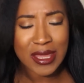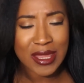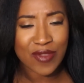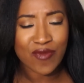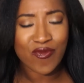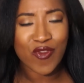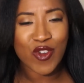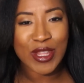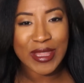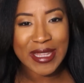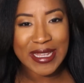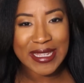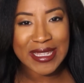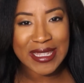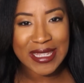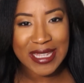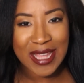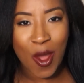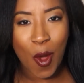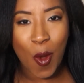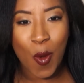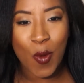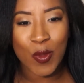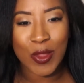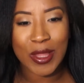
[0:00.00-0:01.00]
for this
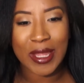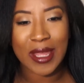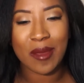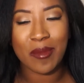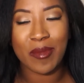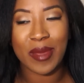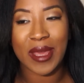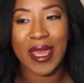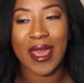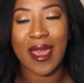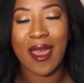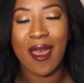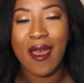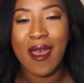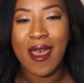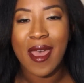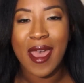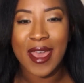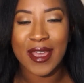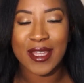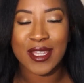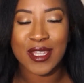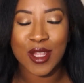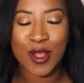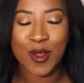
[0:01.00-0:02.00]
to only be
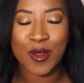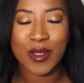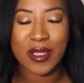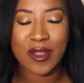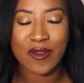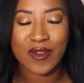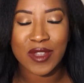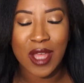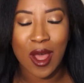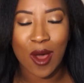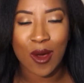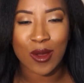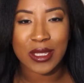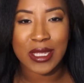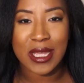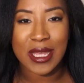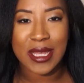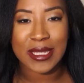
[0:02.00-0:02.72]
exclusive to Ulta,